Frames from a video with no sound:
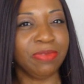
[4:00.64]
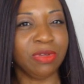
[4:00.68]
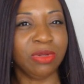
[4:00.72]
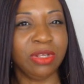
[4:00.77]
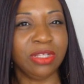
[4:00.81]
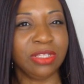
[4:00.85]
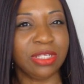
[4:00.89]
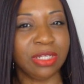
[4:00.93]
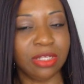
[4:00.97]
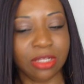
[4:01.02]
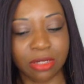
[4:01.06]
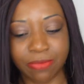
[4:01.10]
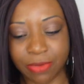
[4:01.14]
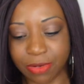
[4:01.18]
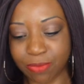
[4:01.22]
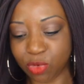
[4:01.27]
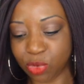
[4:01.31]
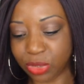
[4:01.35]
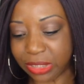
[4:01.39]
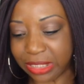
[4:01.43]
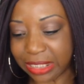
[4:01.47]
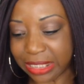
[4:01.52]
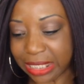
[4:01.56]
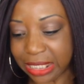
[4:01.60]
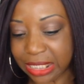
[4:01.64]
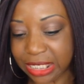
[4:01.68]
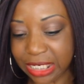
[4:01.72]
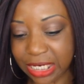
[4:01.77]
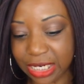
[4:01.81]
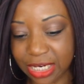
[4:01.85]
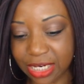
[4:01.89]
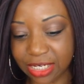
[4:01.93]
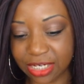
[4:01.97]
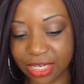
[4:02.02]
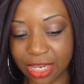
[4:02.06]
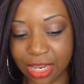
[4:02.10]
Beauty is a little bit more
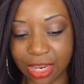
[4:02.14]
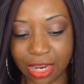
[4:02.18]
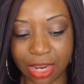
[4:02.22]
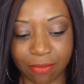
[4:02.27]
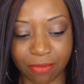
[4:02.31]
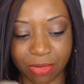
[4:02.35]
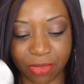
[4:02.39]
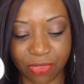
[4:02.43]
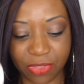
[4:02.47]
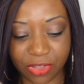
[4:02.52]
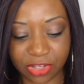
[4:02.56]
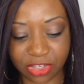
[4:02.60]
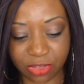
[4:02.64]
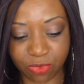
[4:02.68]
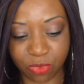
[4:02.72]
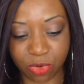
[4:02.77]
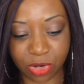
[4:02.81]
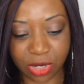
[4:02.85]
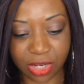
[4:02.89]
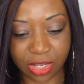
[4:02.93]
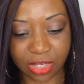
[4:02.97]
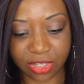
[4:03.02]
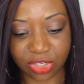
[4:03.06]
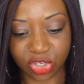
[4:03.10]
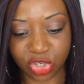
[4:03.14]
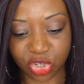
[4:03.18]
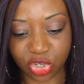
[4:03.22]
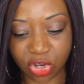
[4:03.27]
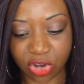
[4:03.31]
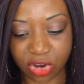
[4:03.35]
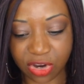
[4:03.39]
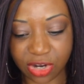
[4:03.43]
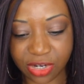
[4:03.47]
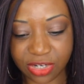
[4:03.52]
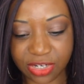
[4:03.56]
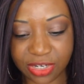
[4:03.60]
scented, but this one is
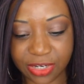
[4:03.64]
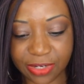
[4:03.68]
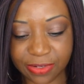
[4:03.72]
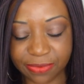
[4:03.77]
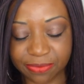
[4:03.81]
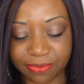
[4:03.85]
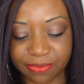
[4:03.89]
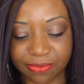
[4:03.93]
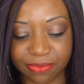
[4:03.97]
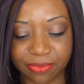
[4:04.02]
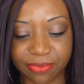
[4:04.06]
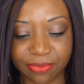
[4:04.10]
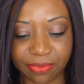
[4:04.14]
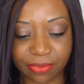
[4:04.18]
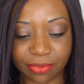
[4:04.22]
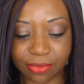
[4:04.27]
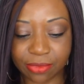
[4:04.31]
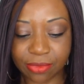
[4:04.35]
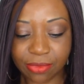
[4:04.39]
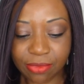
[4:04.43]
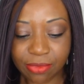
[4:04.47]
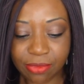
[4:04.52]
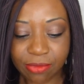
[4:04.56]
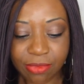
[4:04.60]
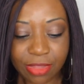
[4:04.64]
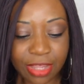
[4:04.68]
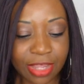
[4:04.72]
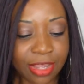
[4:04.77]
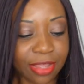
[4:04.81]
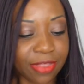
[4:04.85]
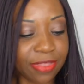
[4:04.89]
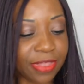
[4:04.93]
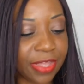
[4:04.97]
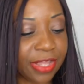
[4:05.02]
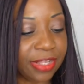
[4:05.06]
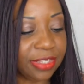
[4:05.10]
not.
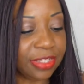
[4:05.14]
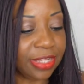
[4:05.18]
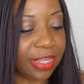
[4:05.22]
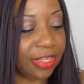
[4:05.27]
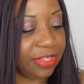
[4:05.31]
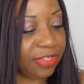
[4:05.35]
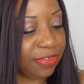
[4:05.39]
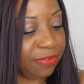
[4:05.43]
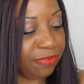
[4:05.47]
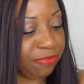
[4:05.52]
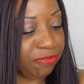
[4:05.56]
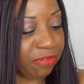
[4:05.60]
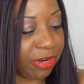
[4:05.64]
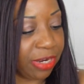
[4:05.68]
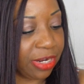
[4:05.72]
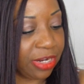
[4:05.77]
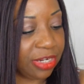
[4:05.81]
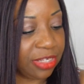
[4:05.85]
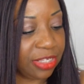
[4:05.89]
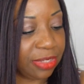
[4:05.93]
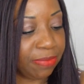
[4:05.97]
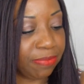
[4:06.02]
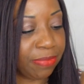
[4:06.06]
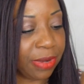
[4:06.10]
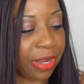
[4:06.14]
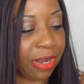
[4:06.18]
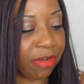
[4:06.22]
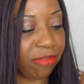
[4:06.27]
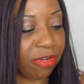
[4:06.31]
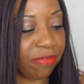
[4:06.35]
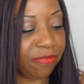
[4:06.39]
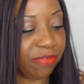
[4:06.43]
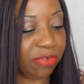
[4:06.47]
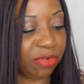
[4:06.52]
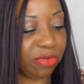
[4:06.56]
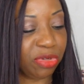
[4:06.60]
This is Friends by
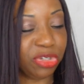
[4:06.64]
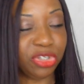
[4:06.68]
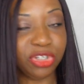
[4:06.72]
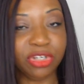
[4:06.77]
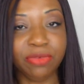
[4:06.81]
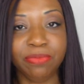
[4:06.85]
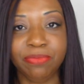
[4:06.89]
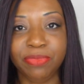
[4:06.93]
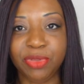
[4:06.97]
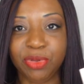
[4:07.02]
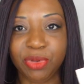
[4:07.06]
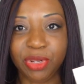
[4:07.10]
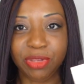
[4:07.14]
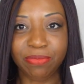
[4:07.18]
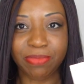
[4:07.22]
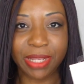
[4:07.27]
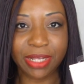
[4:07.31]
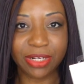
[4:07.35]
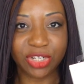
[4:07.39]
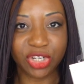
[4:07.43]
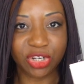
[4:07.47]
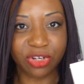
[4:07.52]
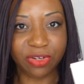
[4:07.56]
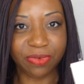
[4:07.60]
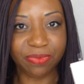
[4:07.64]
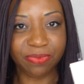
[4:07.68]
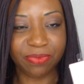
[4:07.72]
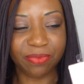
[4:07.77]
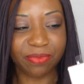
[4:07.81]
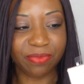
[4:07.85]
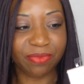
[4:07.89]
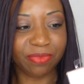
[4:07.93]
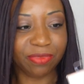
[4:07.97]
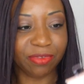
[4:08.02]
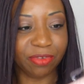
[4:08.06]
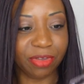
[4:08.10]
Revolution Beauty Blender.
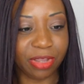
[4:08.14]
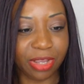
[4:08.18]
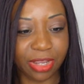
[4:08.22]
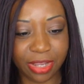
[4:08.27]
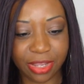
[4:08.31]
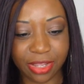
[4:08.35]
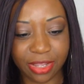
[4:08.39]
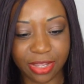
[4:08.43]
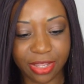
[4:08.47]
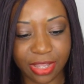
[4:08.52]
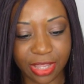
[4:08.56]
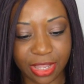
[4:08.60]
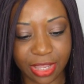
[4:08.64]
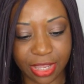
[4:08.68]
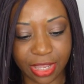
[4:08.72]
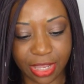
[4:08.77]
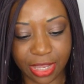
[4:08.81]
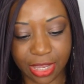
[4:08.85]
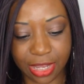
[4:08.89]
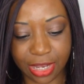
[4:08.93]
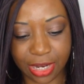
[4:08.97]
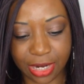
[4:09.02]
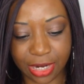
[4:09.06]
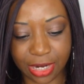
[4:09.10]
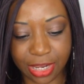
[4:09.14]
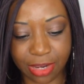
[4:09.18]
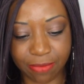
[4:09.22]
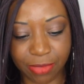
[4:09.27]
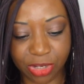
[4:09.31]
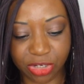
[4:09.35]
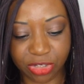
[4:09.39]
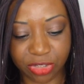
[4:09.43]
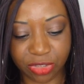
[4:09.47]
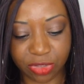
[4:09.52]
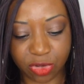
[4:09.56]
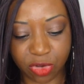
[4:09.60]
Okay, let
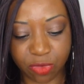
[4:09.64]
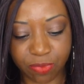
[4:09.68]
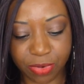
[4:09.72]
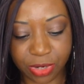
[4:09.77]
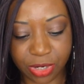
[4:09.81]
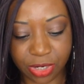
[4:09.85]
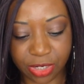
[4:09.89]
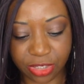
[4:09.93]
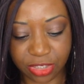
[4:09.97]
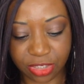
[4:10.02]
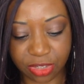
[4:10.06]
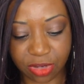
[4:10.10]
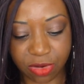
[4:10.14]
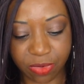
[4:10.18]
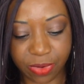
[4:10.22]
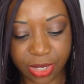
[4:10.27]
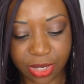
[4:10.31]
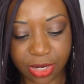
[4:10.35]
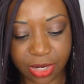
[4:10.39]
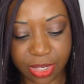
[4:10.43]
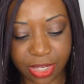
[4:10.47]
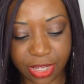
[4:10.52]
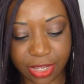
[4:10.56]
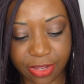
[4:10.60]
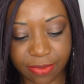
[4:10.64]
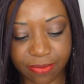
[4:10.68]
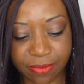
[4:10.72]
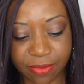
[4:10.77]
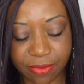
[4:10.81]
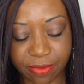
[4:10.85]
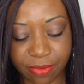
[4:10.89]
me just open this quickly.